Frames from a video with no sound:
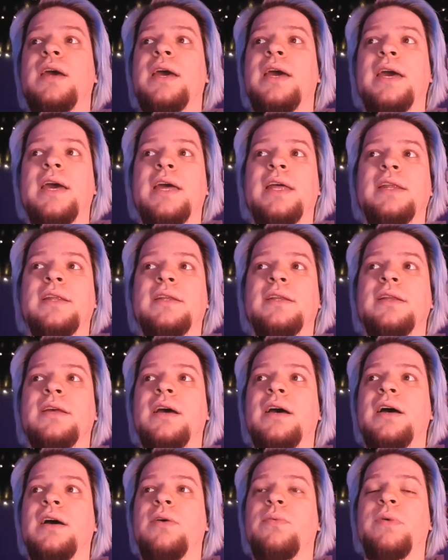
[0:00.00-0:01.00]
and
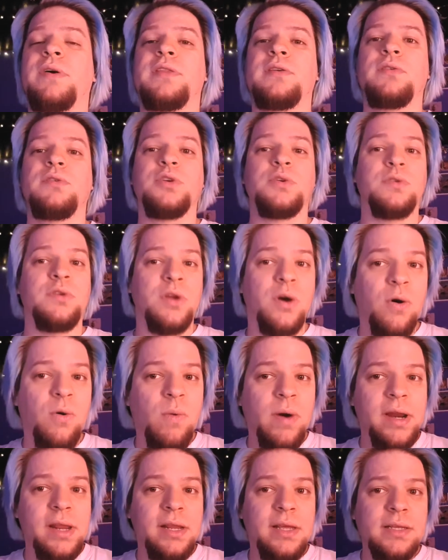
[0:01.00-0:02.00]
whether you know
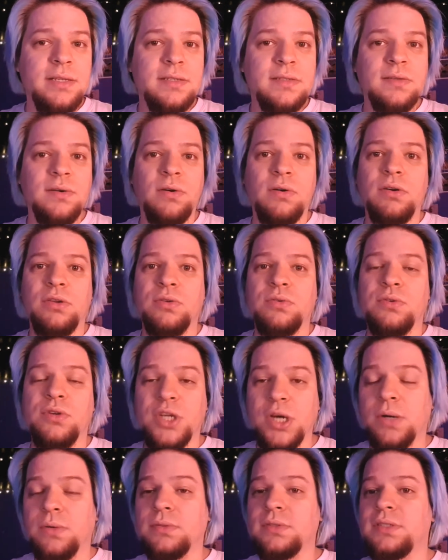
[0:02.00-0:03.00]
what it is or you
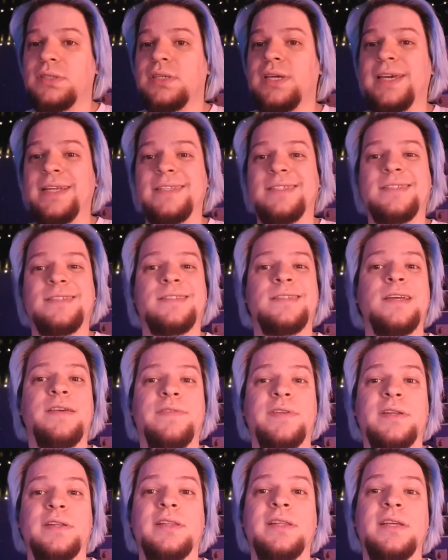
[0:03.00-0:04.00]
don't, it's
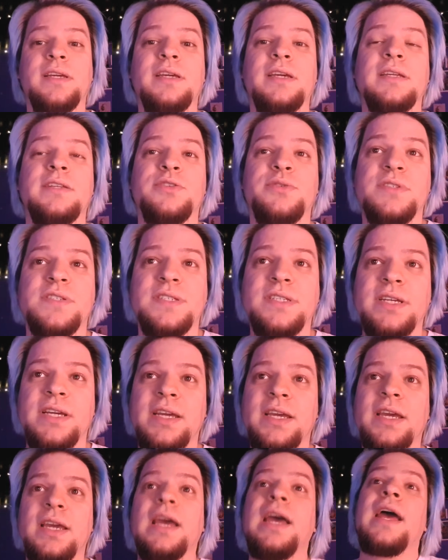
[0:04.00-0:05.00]
definitely
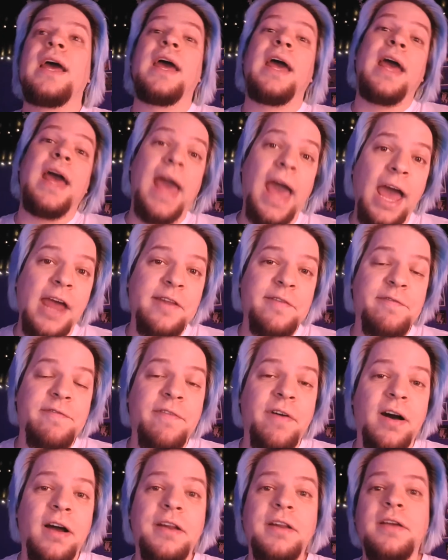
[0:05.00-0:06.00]
interesting and
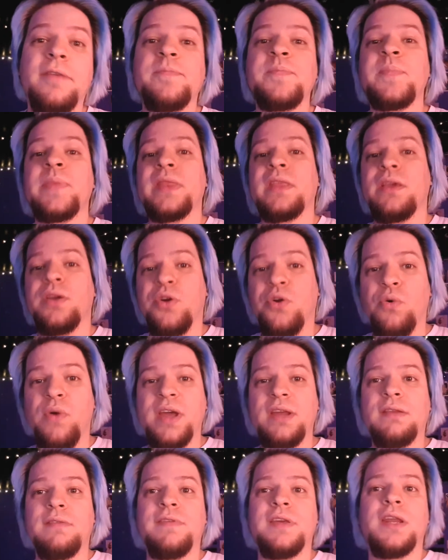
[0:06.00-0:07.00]
fun.
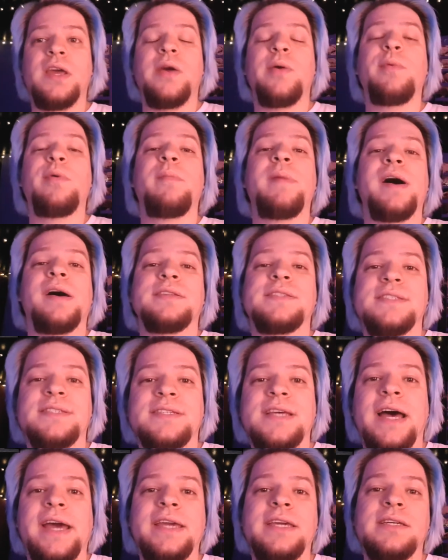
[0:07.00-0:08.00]
Great video about
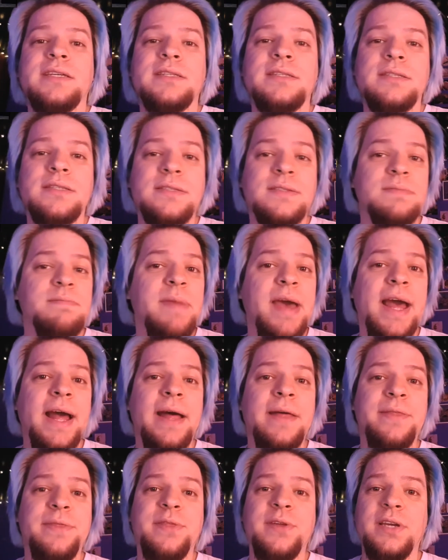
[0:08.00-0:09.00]
science,
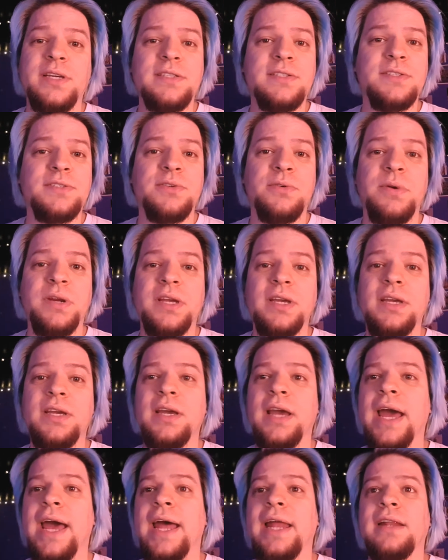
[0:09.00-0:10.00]
math,
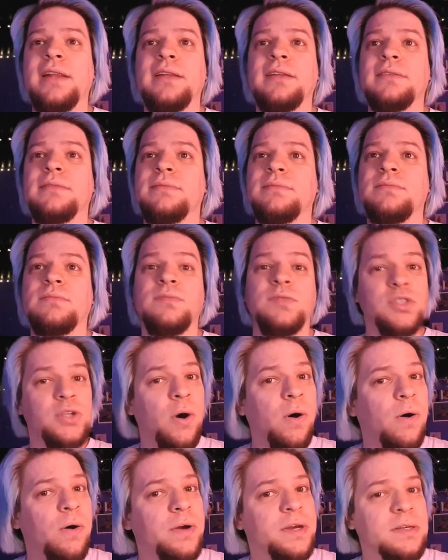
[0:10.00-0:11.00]
history, and
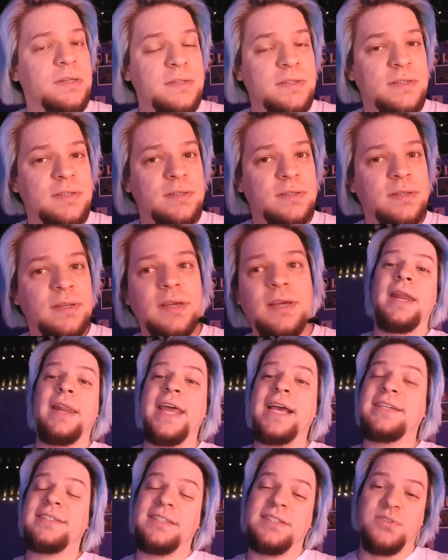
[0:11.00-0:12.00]
toys.
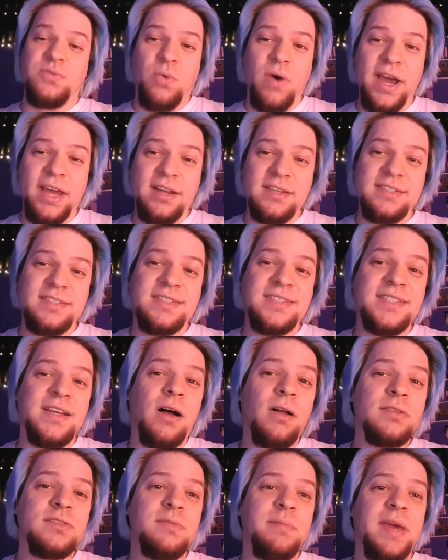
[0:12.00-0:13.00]
Next is Why Does
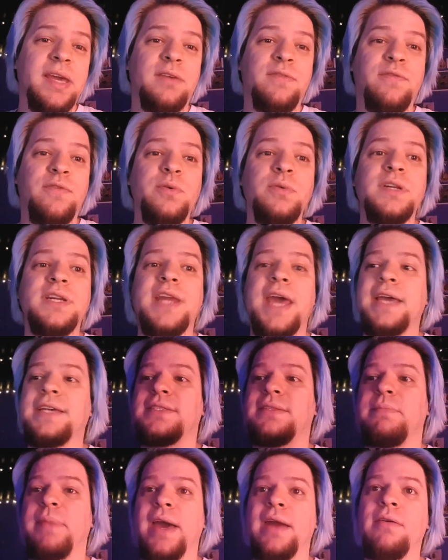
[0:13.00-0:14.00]
Salt Make Food
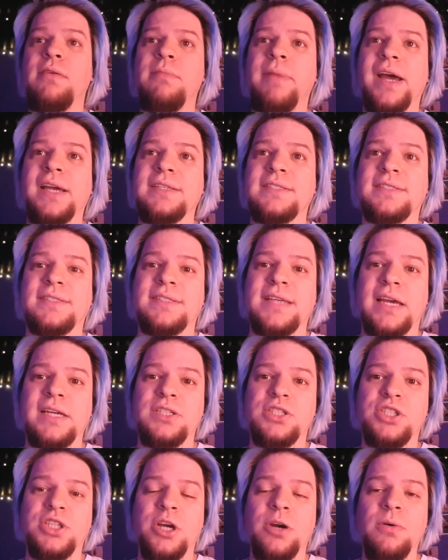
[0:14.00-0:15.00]
Taste Better by
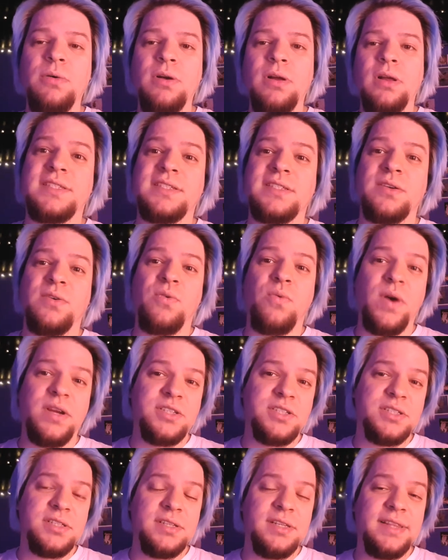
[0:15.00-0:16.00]
SciShow. It's a
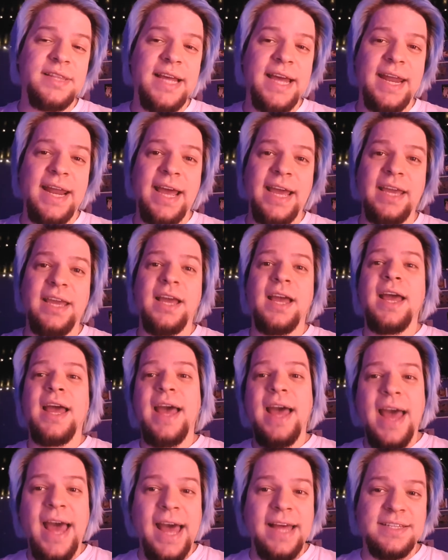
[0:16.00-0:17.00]
question that I
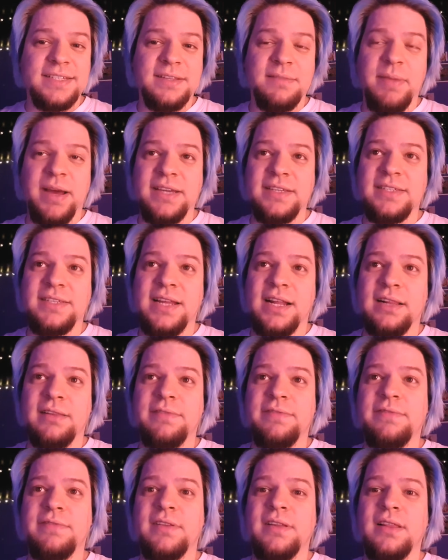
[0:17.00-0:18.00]
asked
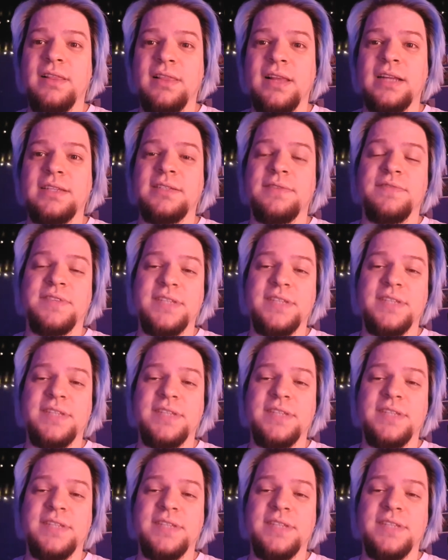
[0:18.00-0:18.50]
myself lots of